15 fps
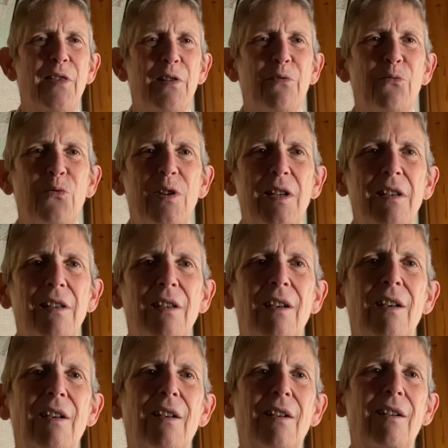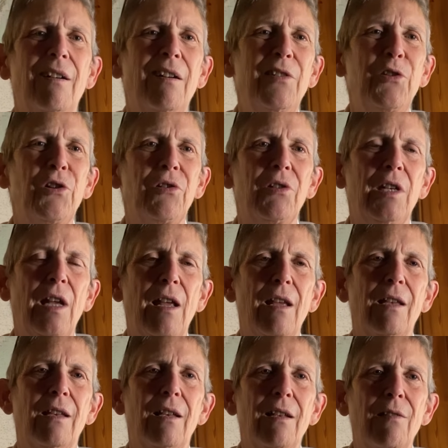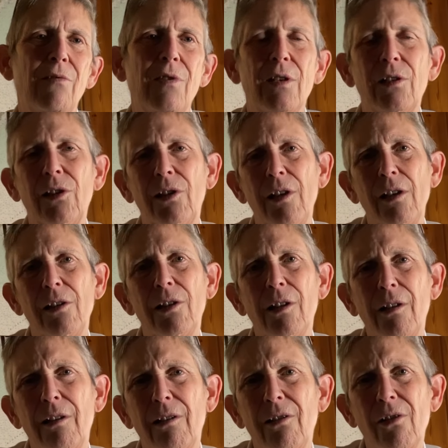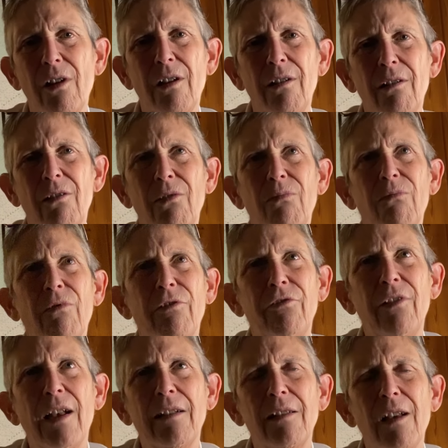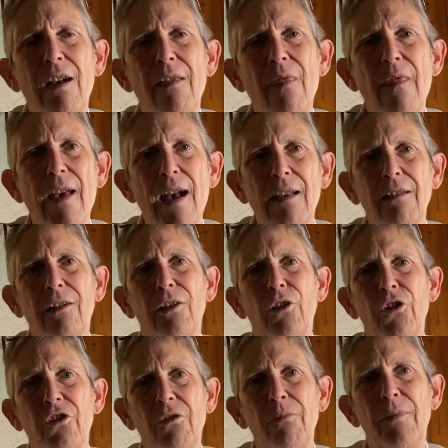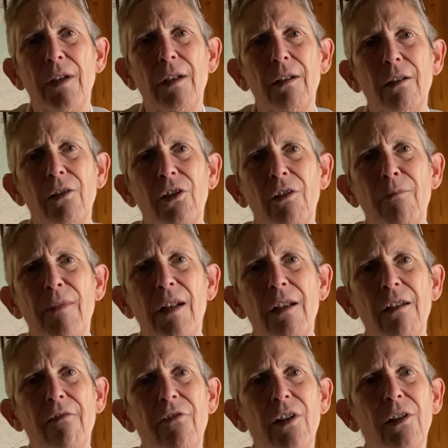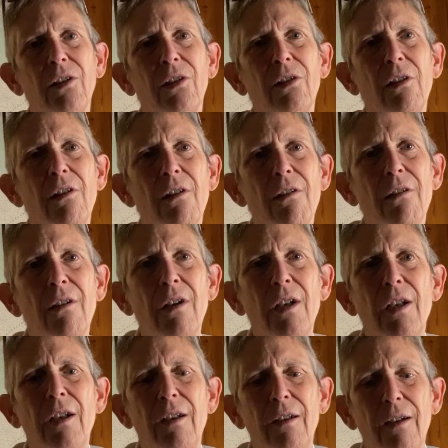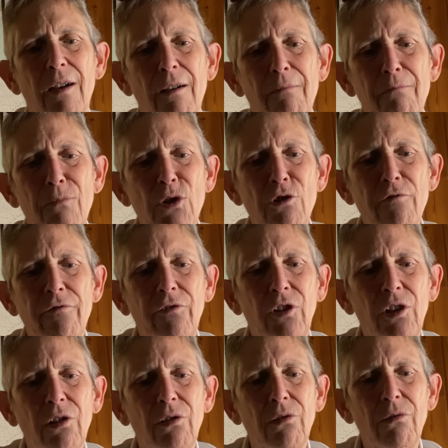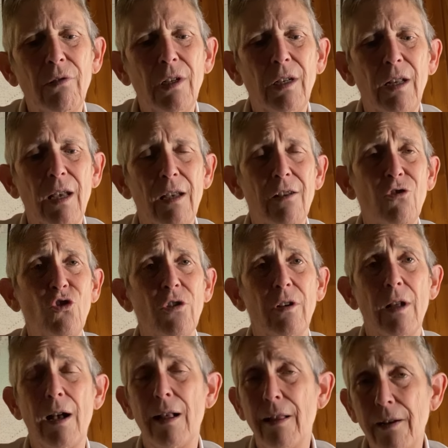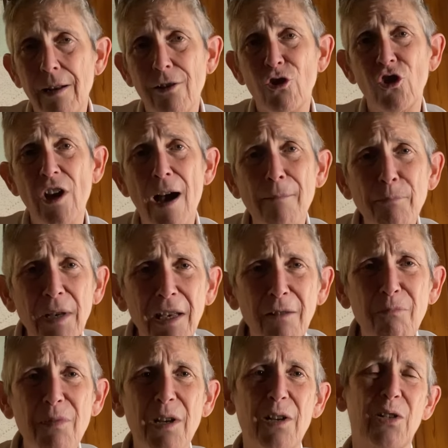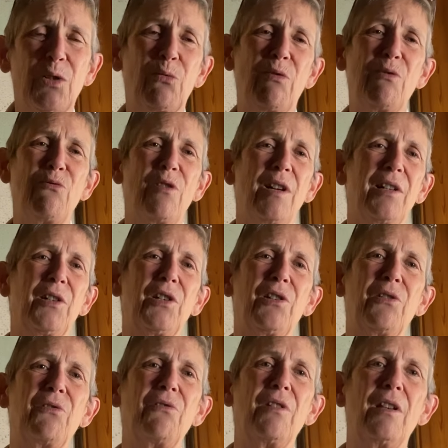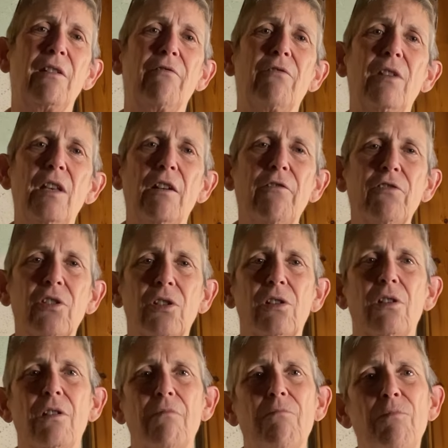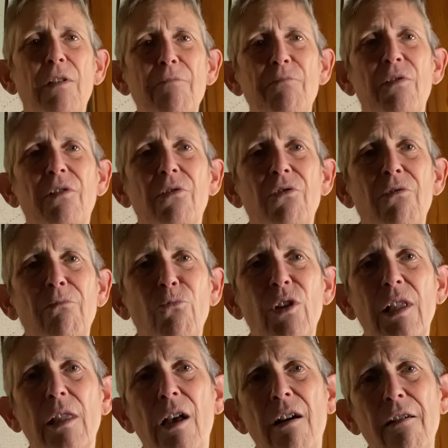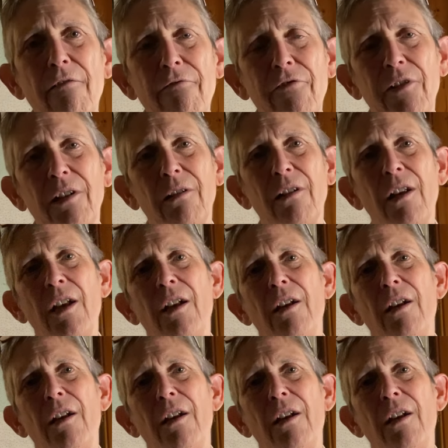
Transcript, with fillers: that we undertake in this season and, and reflect on that a little bit. So many of us are uh, moved to engage in holiday shopping because we want to give gifts to people whom we love and